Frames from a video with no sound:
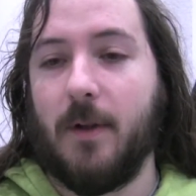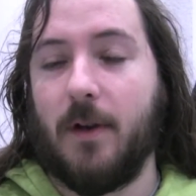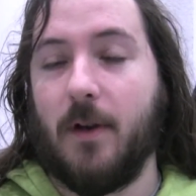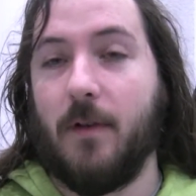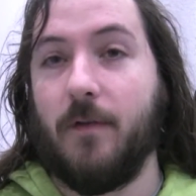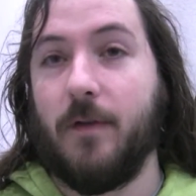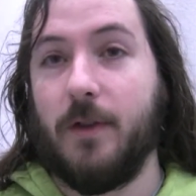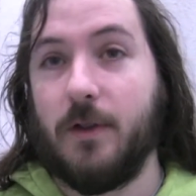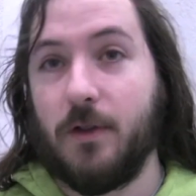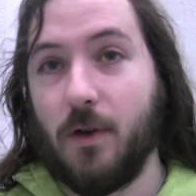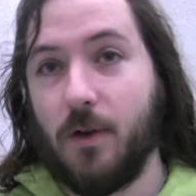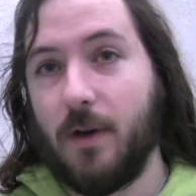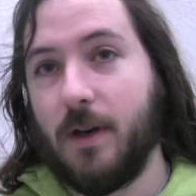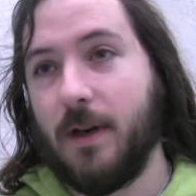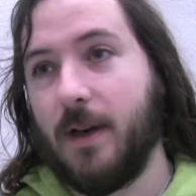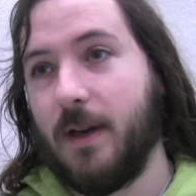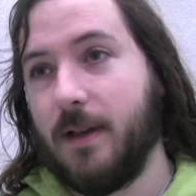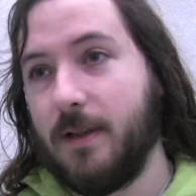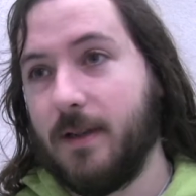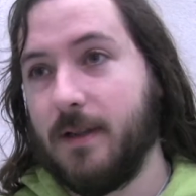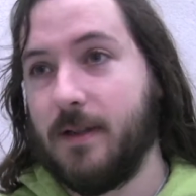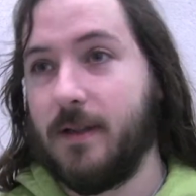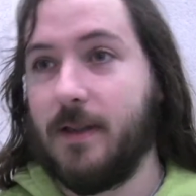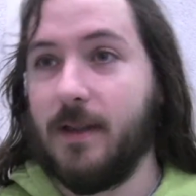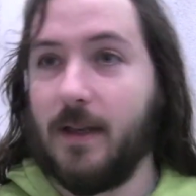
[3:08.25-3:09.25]
conference
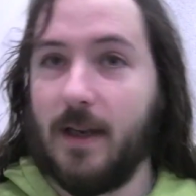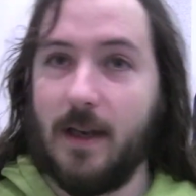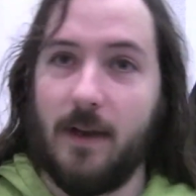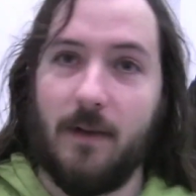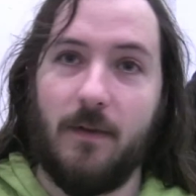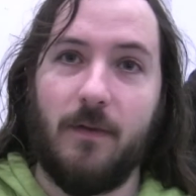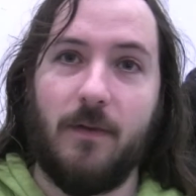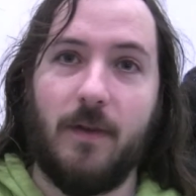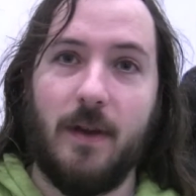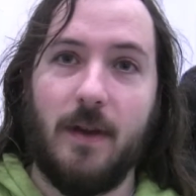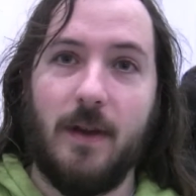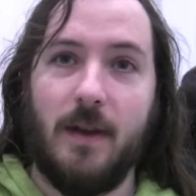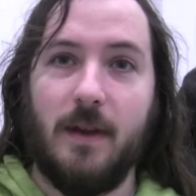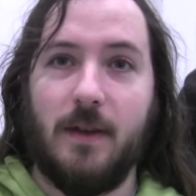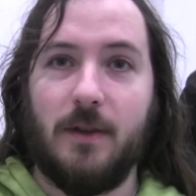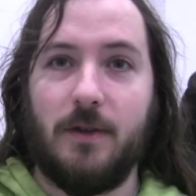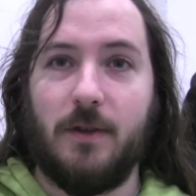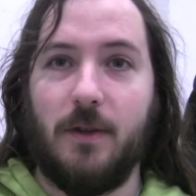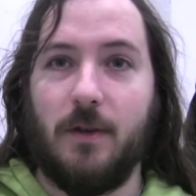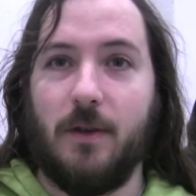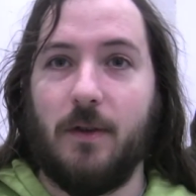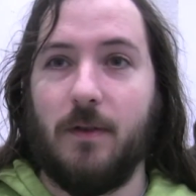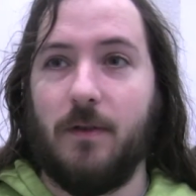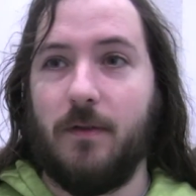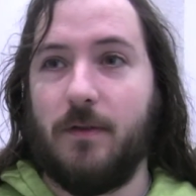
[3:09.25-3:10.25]
organisers to give
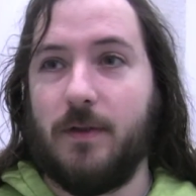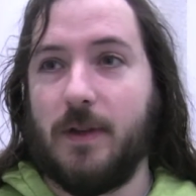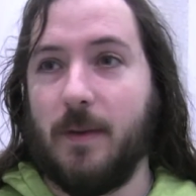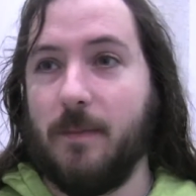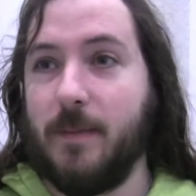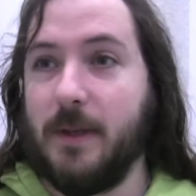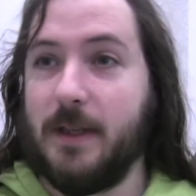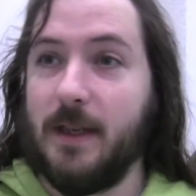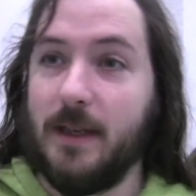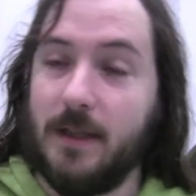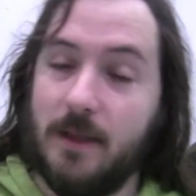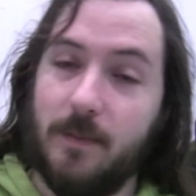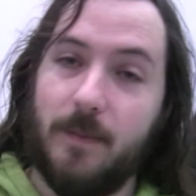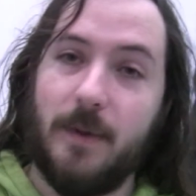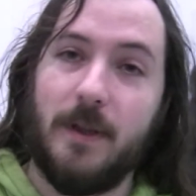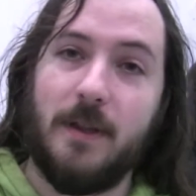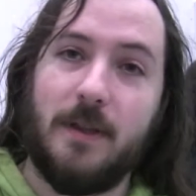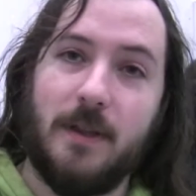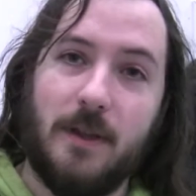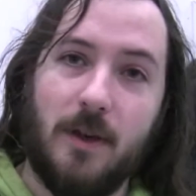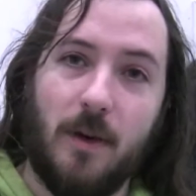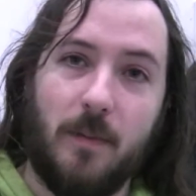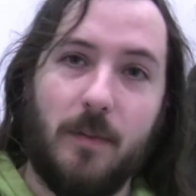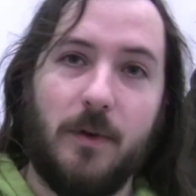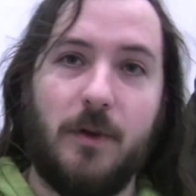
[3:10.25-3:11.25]
sort of some
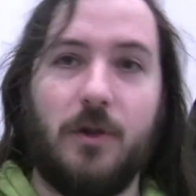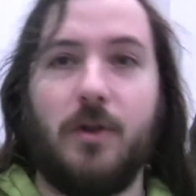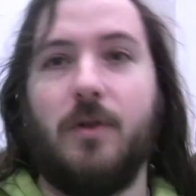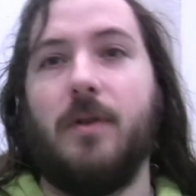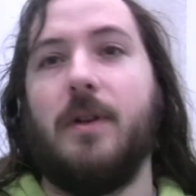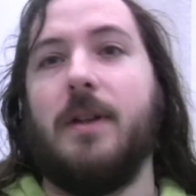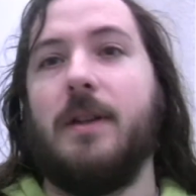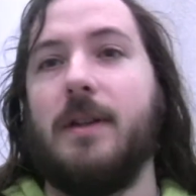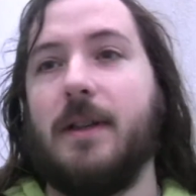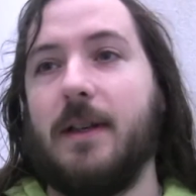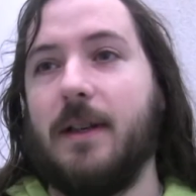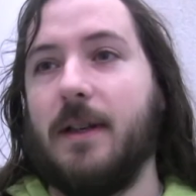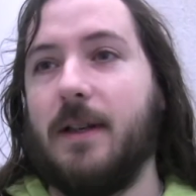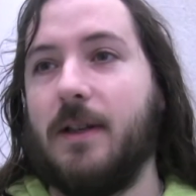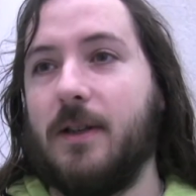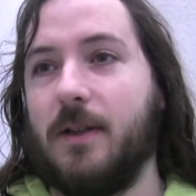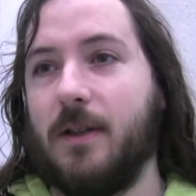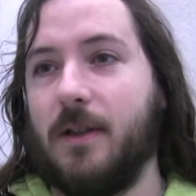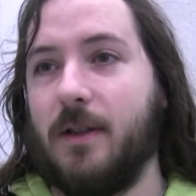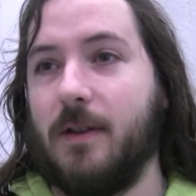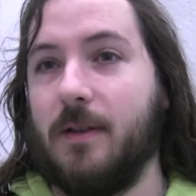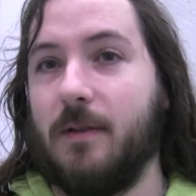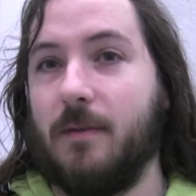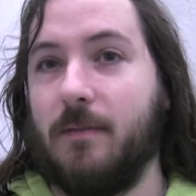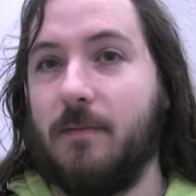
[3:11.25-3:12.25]
participants the opportunity
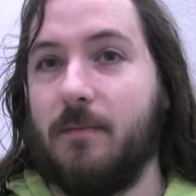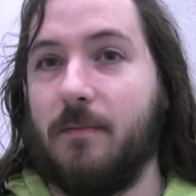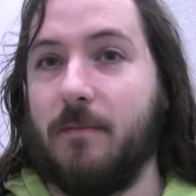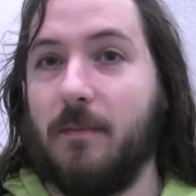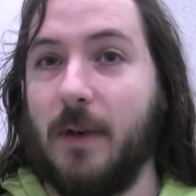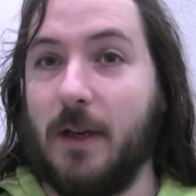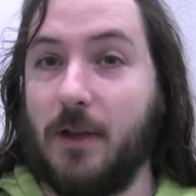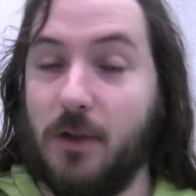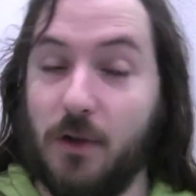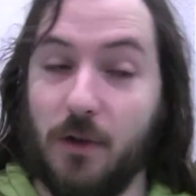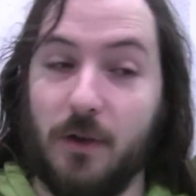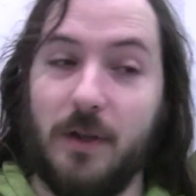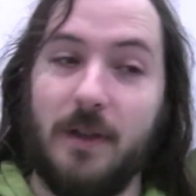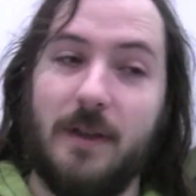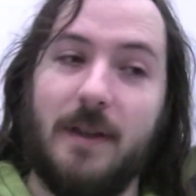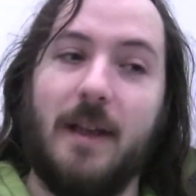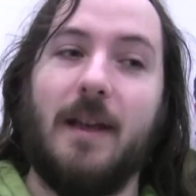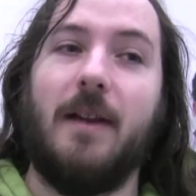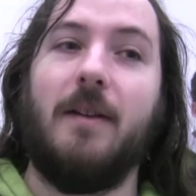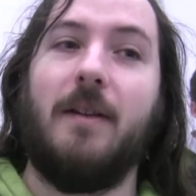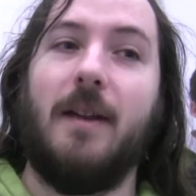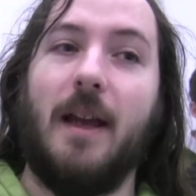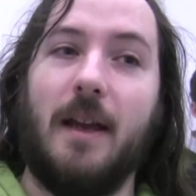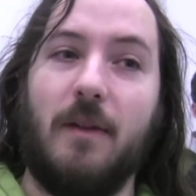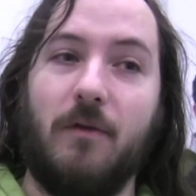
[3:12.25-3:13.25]
to make sure that
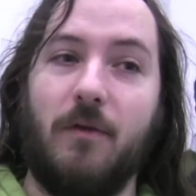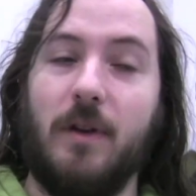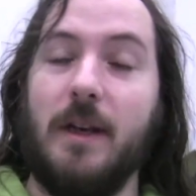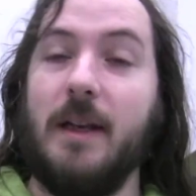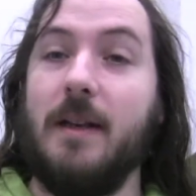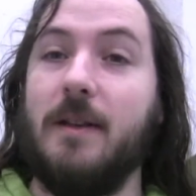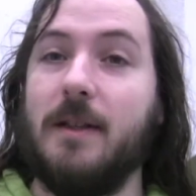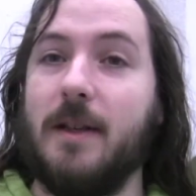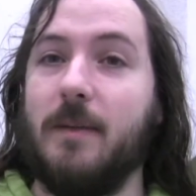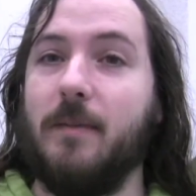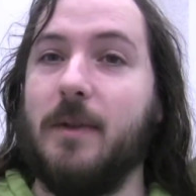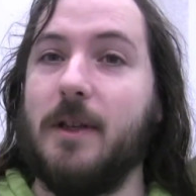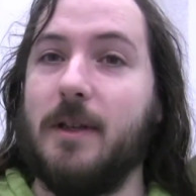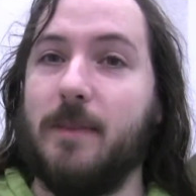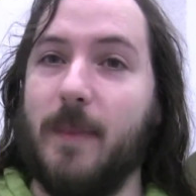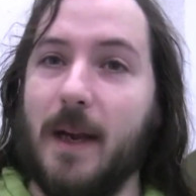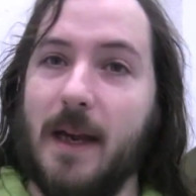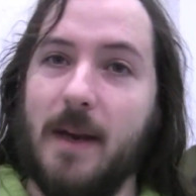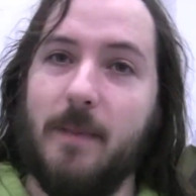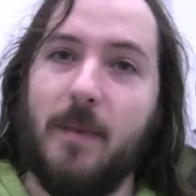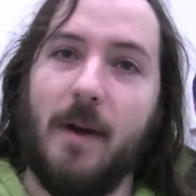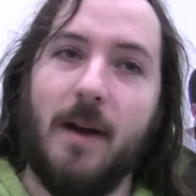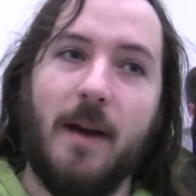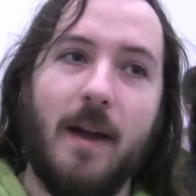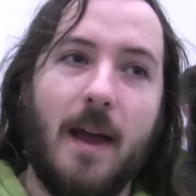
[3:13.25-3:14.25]
they read someone's
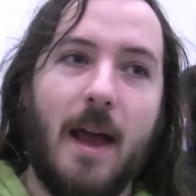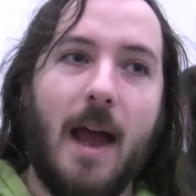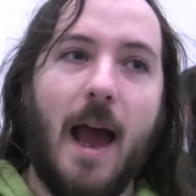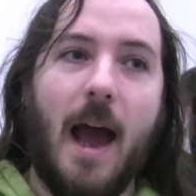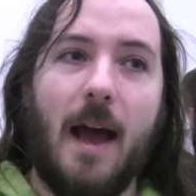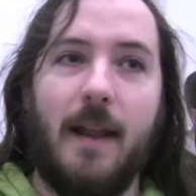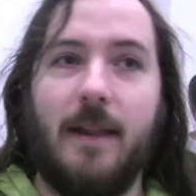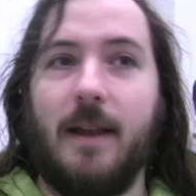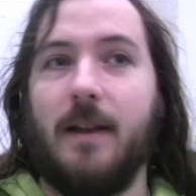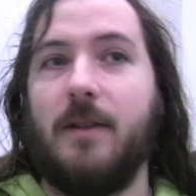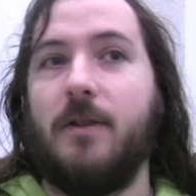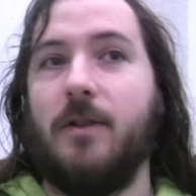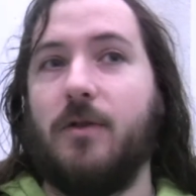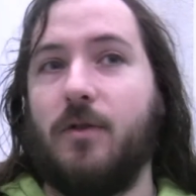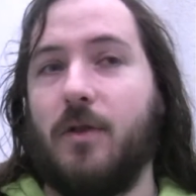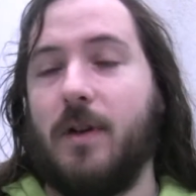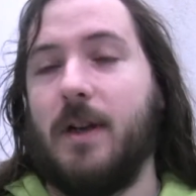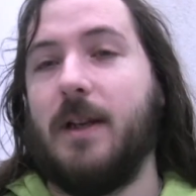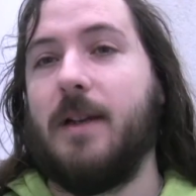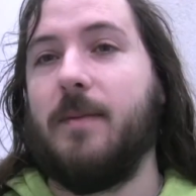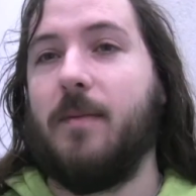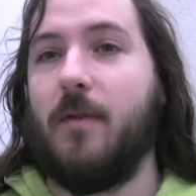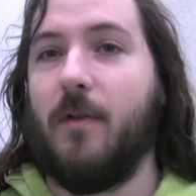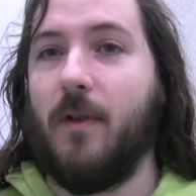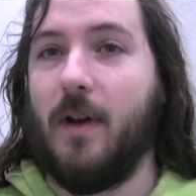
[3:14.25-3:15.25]
paper and then to
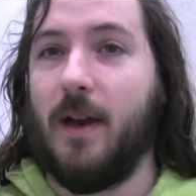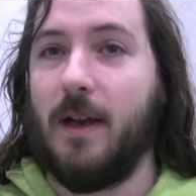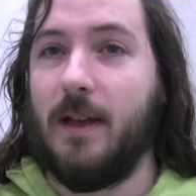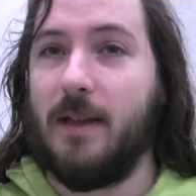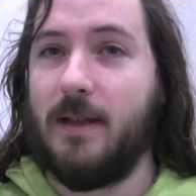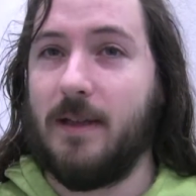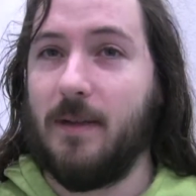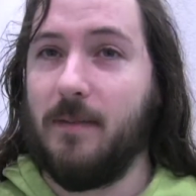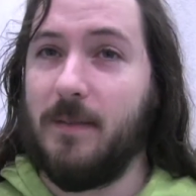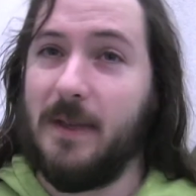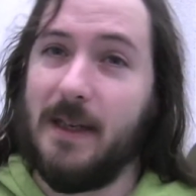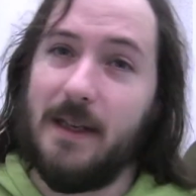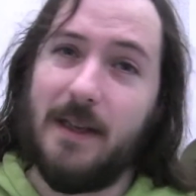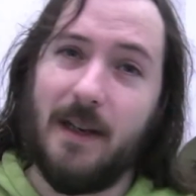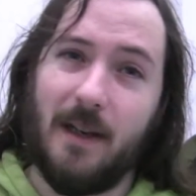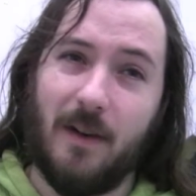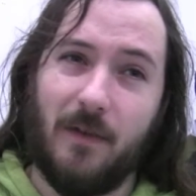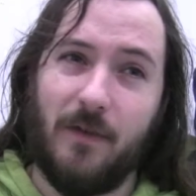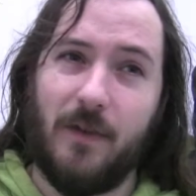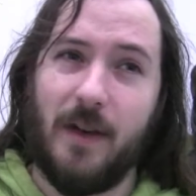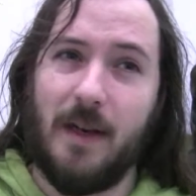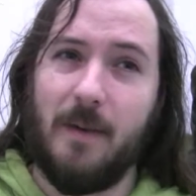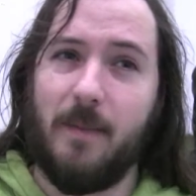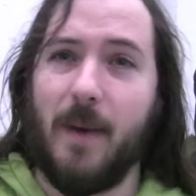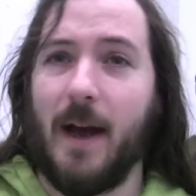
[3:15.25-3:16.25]
try to provide some detailed
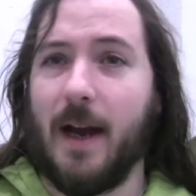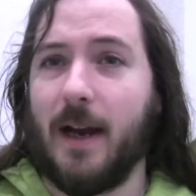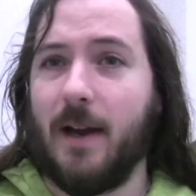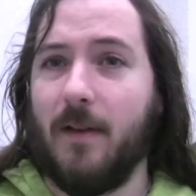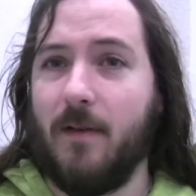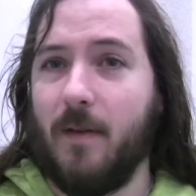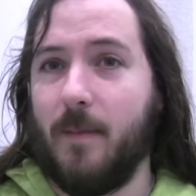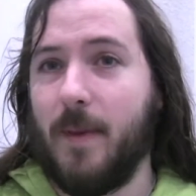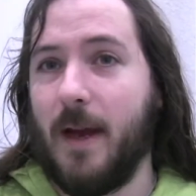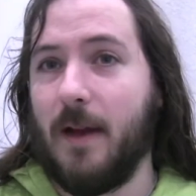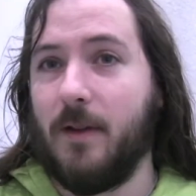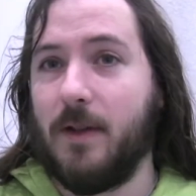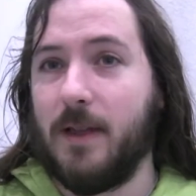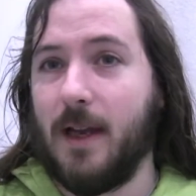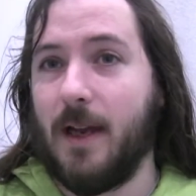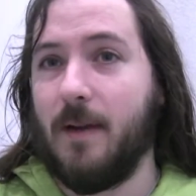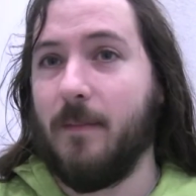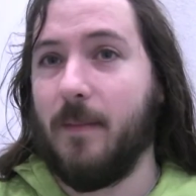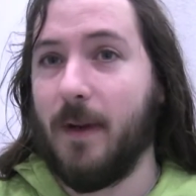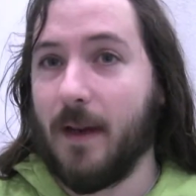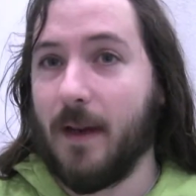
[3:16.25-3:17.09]
feedback of about 10